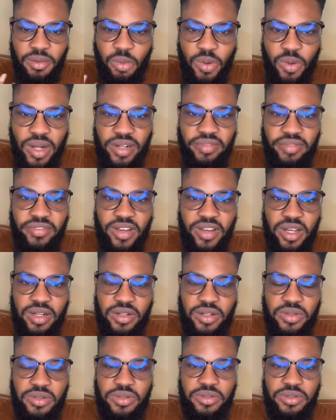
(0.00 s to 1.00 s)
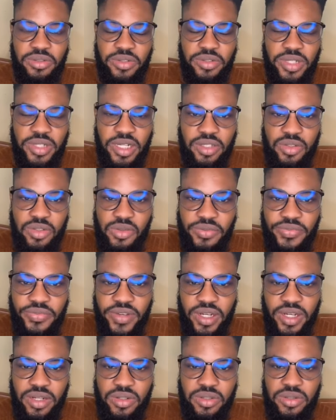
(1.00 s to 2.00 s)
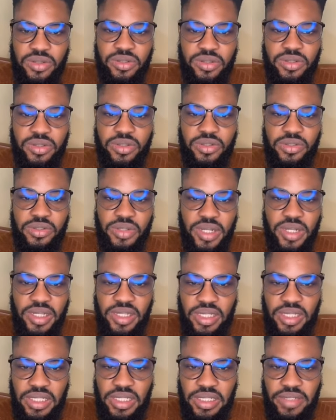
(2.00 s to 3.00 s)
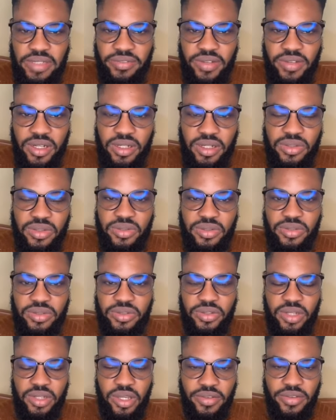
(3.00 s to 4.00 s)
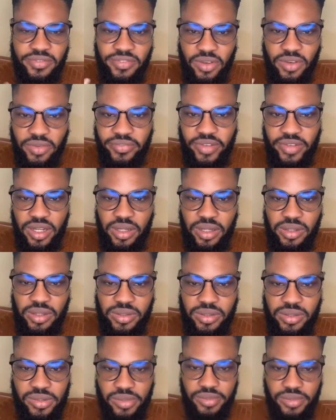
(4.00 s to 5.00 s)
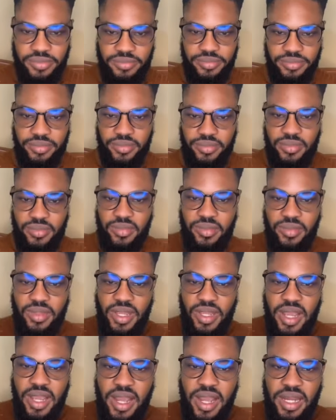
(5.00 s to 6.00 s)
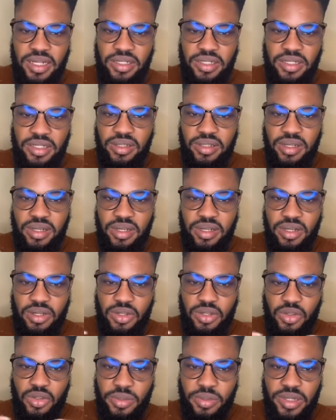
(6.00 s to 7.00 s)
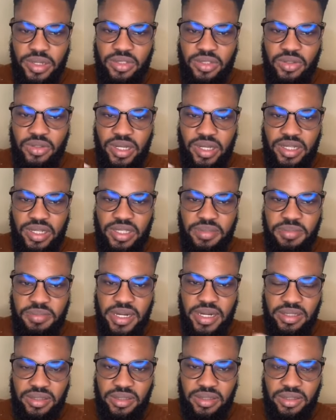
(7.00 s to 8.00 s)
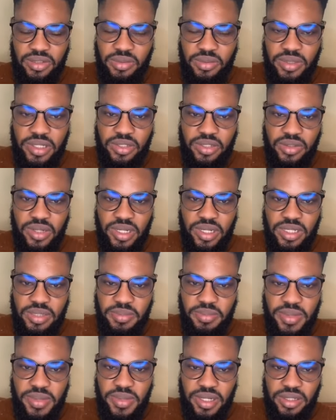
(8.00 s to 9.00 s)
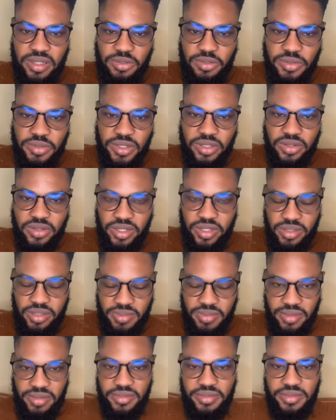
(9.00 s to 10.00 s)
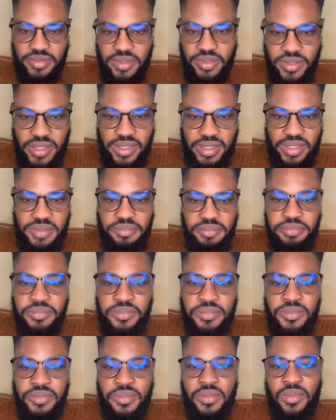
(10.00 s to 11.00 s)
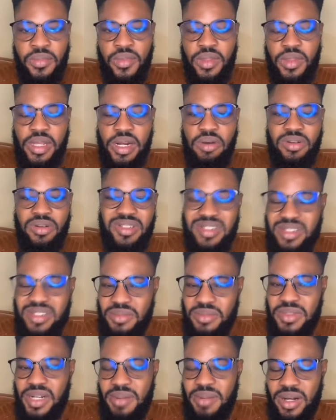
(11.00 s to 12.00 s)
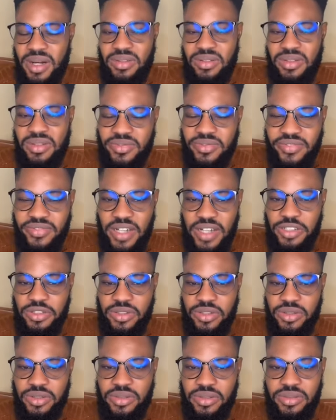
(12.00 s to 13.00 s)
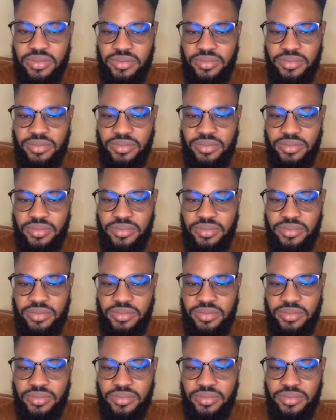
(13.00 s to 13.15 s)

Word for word: From one vehicle, you get two vehicles, you get three vehicles, you get four vehicles. Yeah. And you begin to expand, you begin to expand. All right. Yeah. Then I was saying something about fashion.